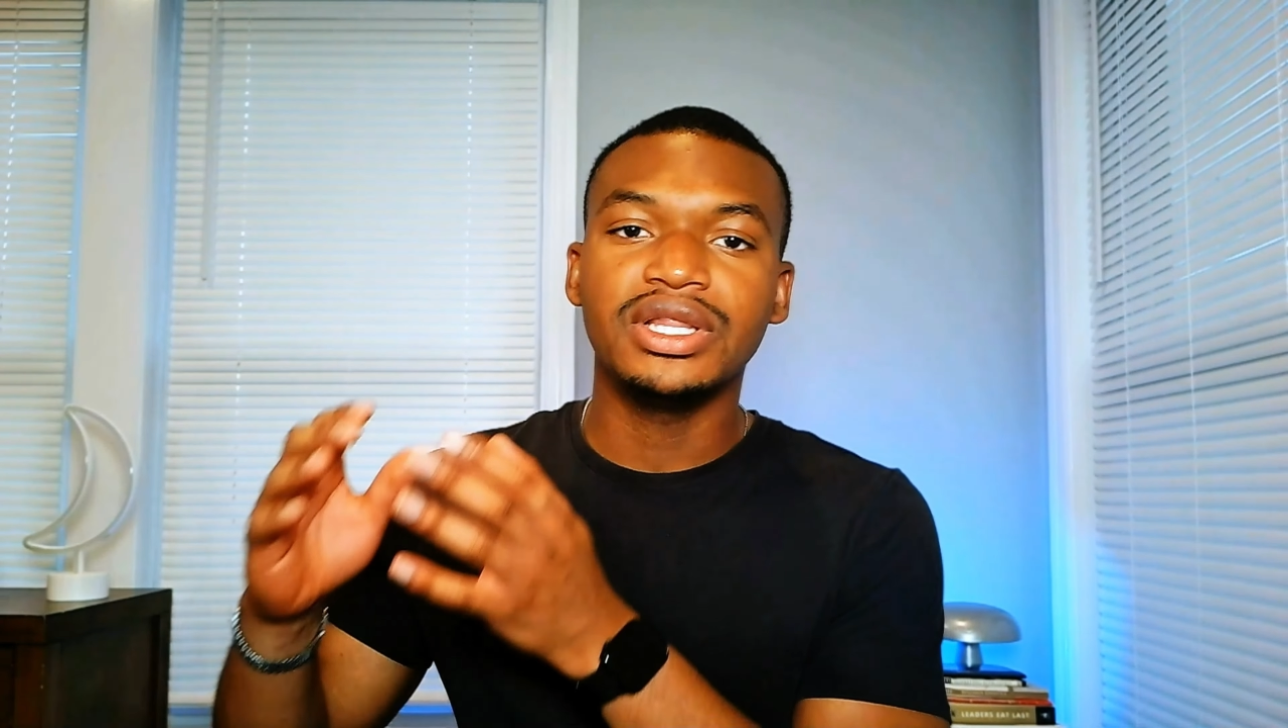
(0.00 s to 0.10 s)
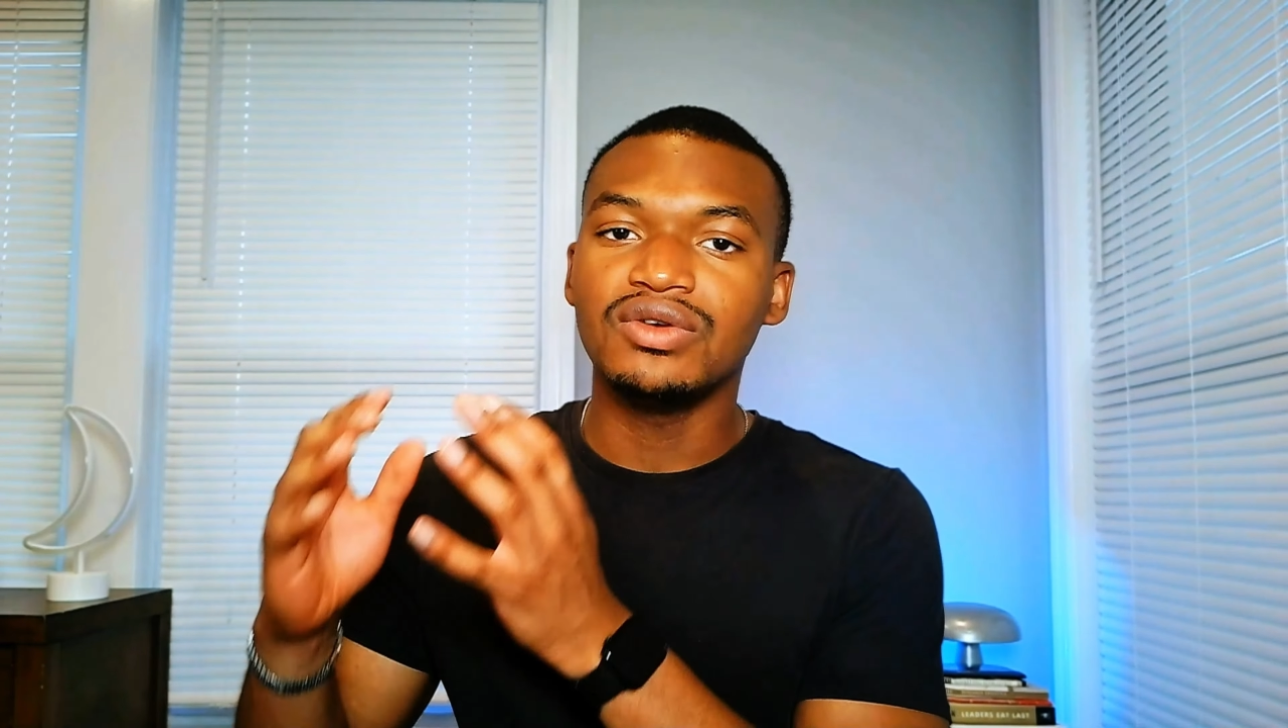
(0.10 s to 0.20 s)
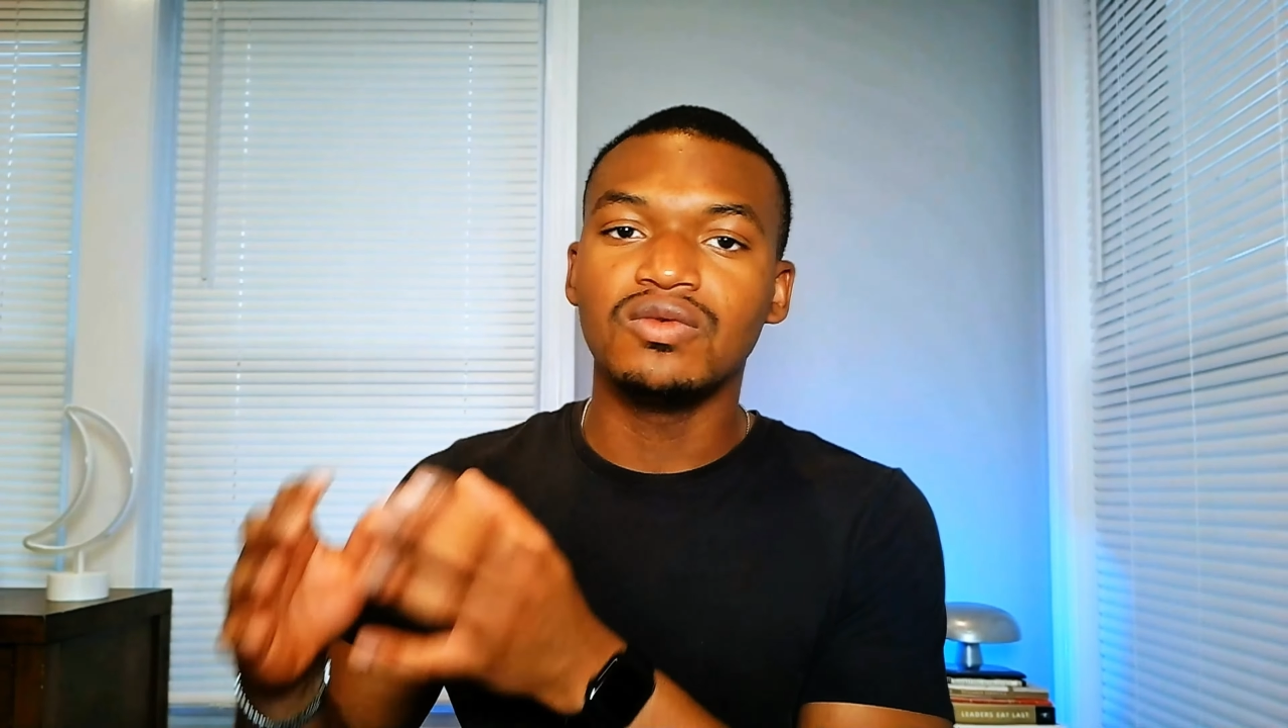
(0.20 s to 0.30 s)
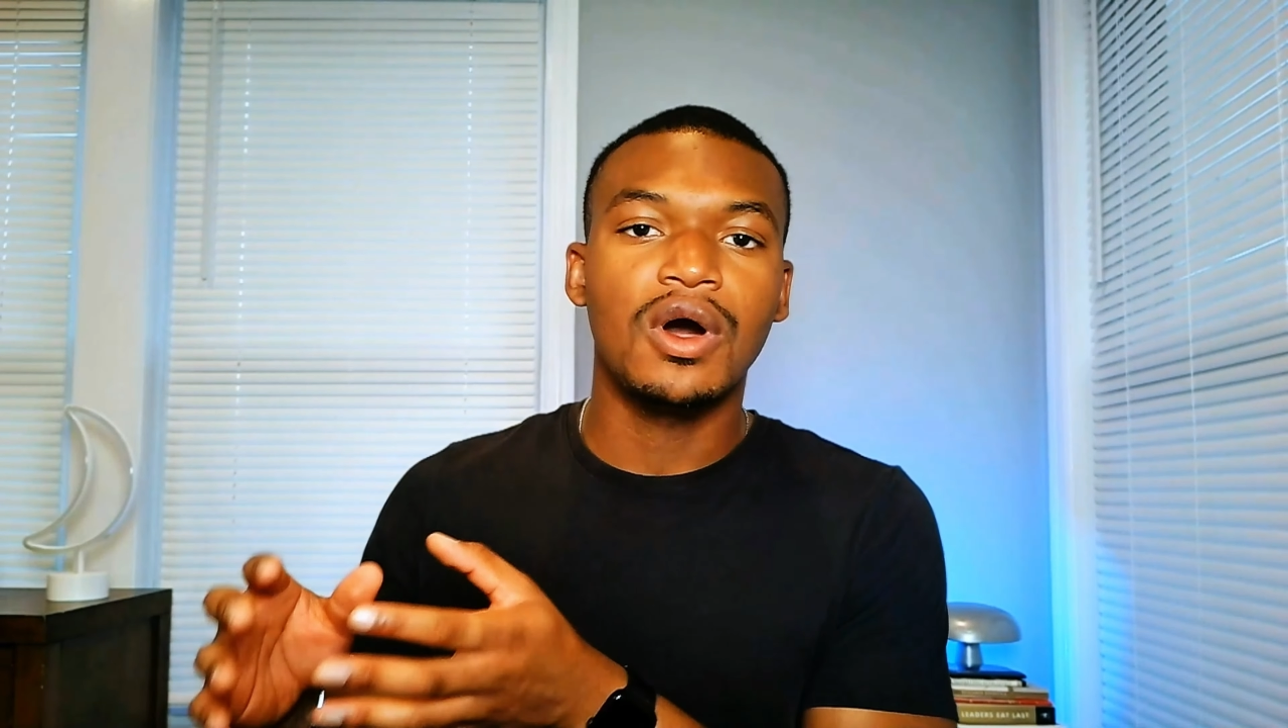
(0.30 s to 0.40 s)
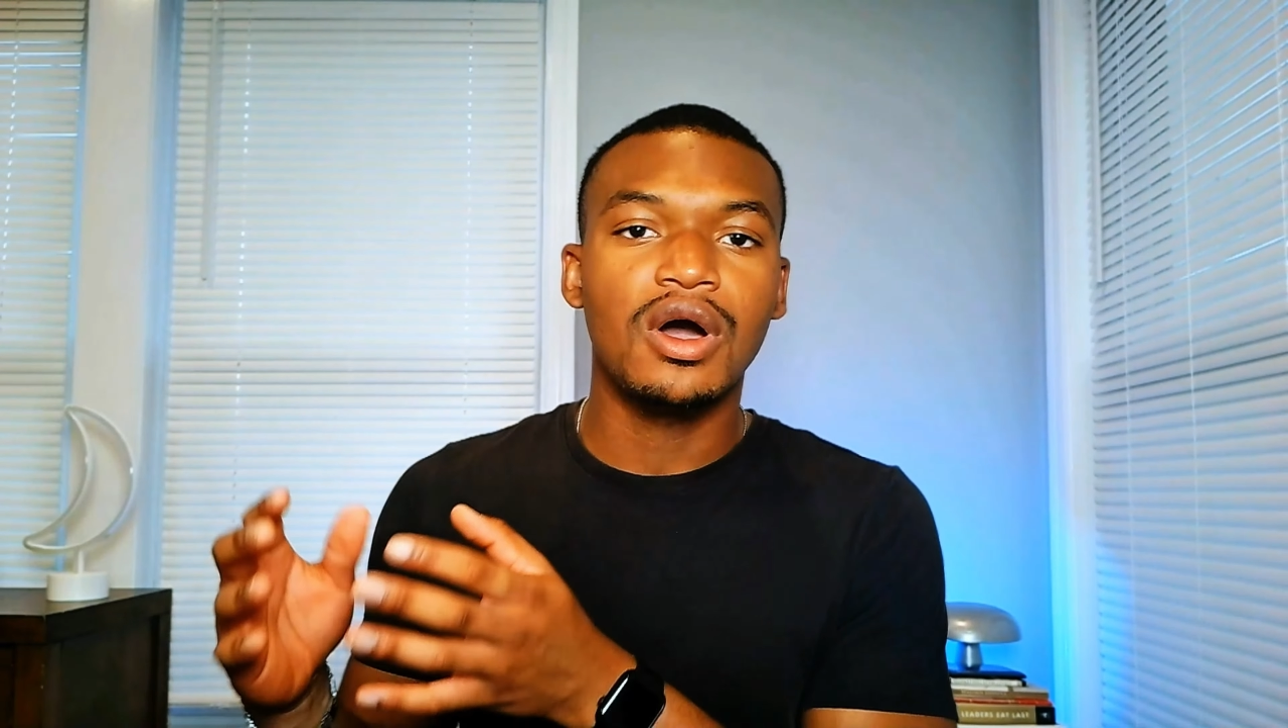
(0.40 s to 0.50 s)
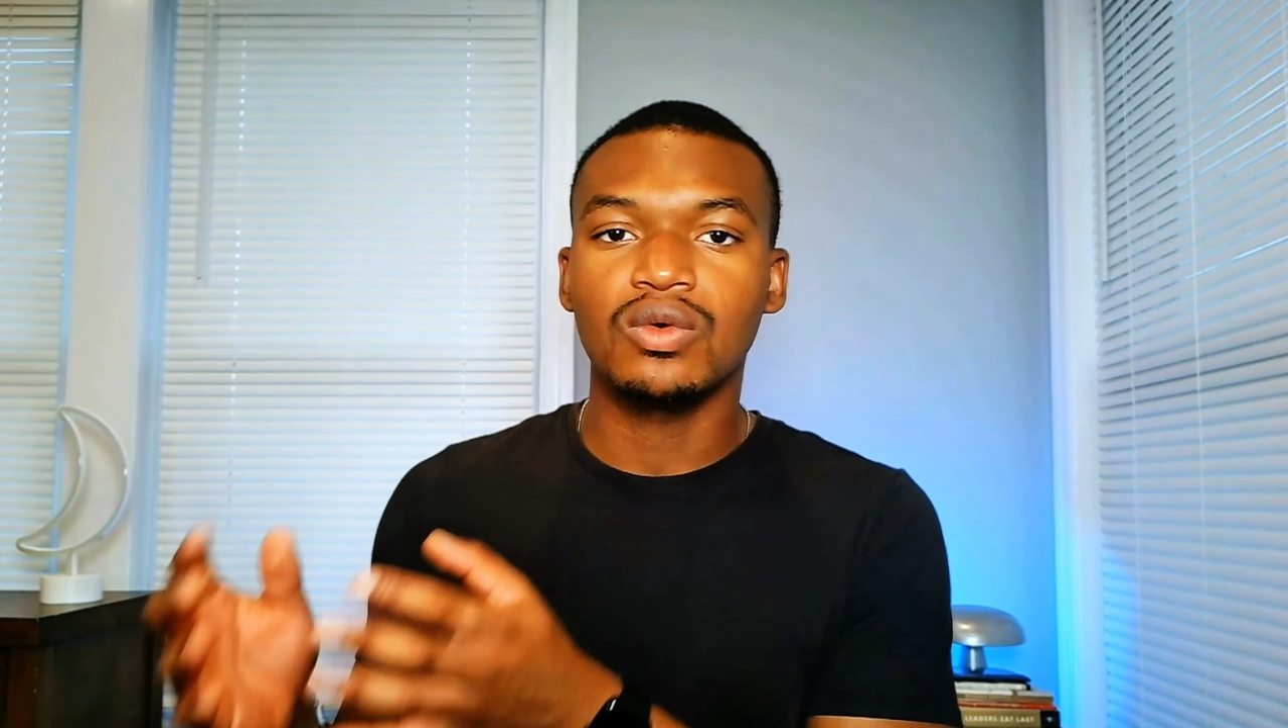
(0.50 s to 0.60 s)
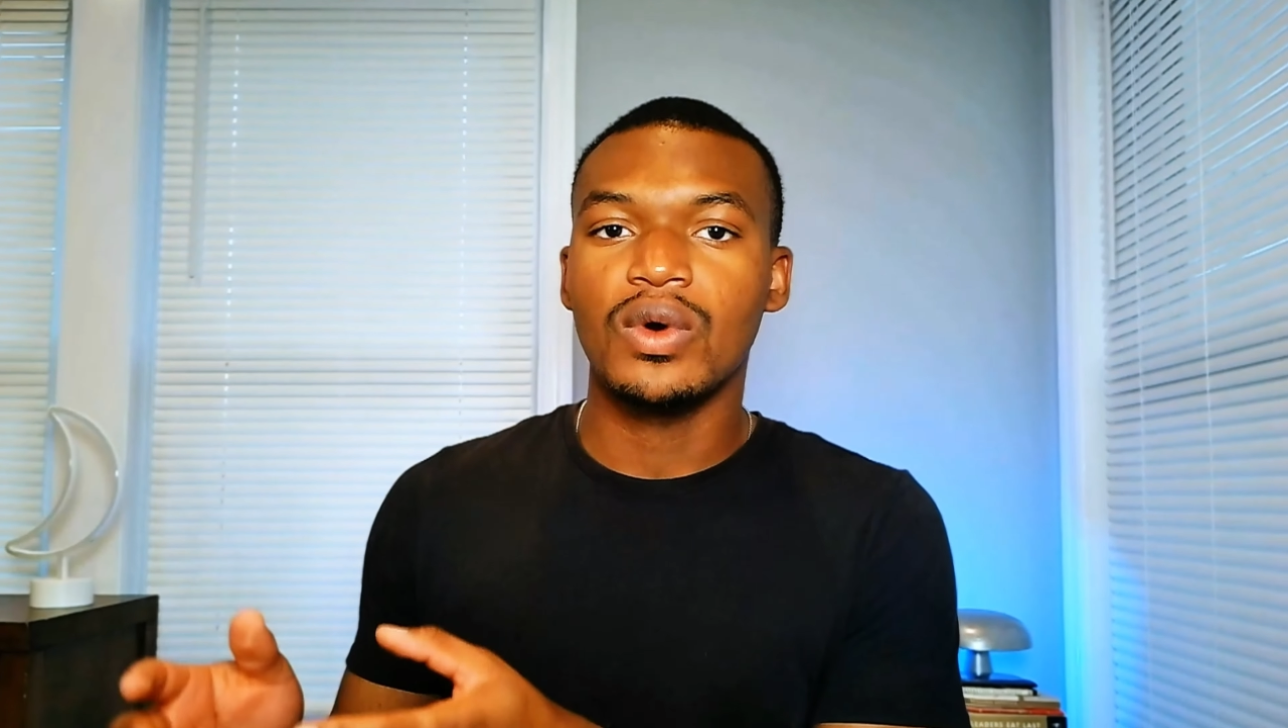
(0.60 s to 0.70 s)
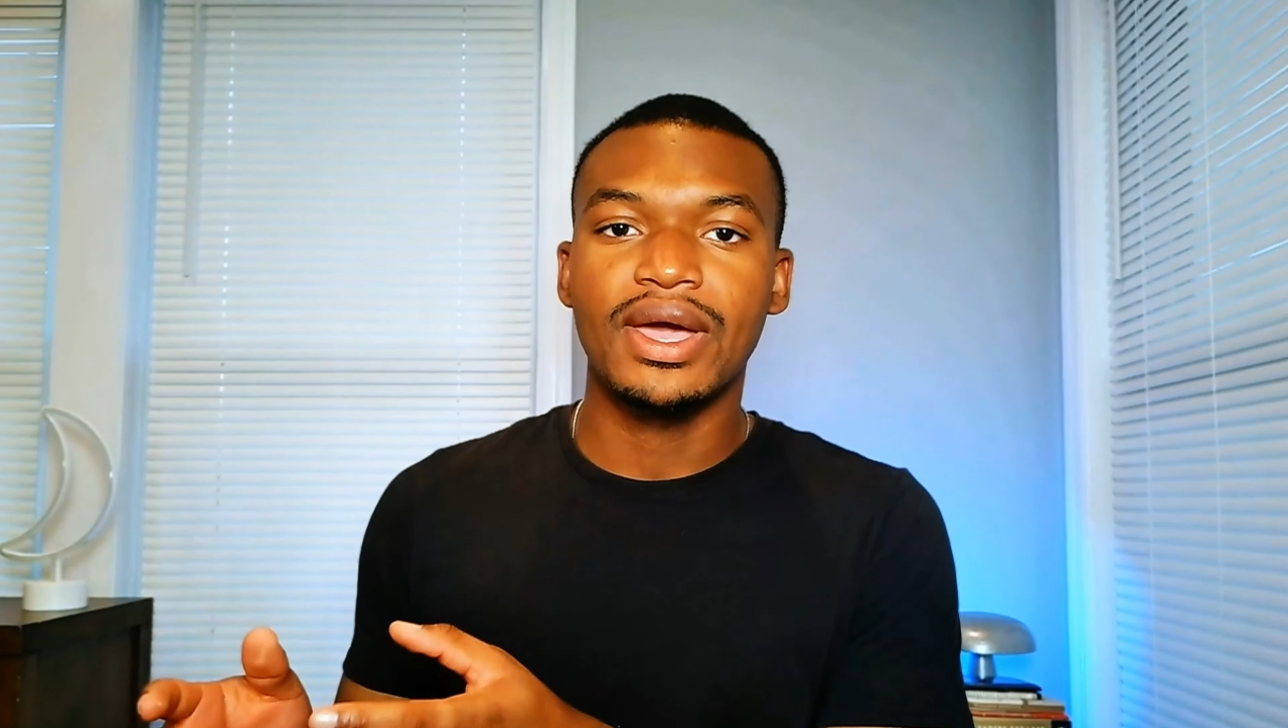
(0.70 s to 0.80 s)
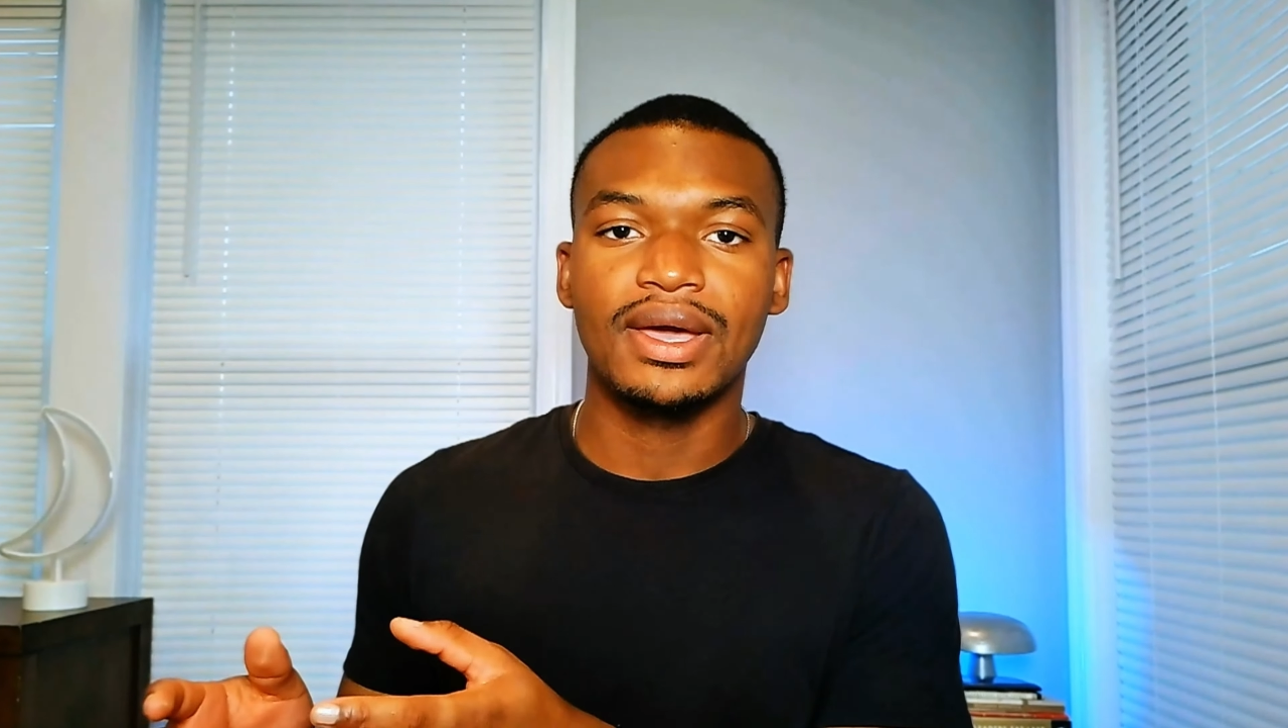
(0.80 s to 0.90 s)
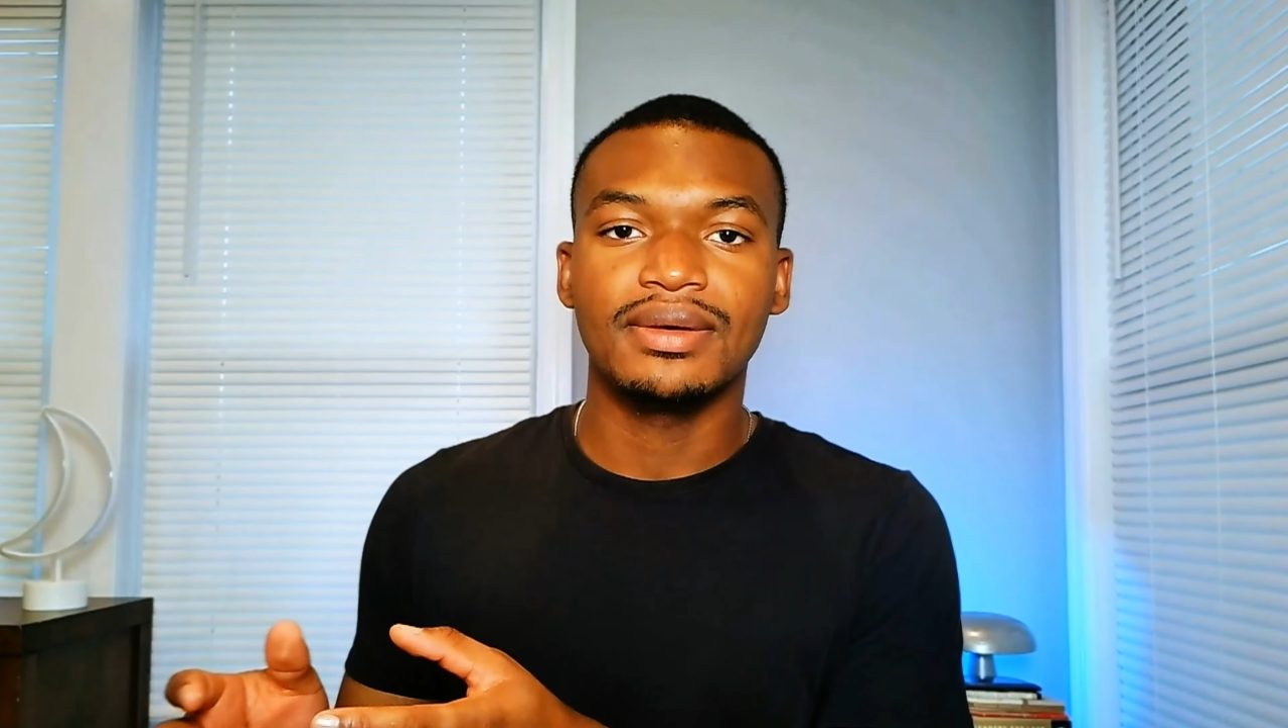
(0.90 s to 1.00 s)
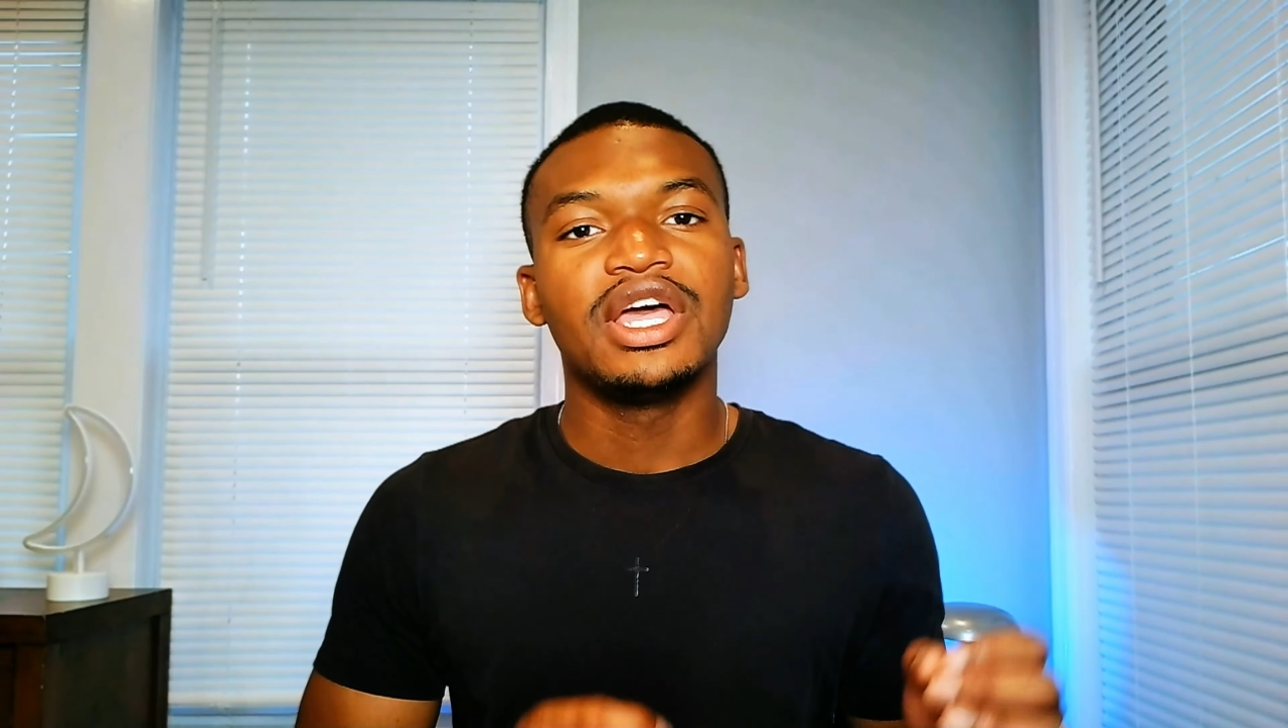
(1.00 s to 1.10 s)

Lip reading: wrong way.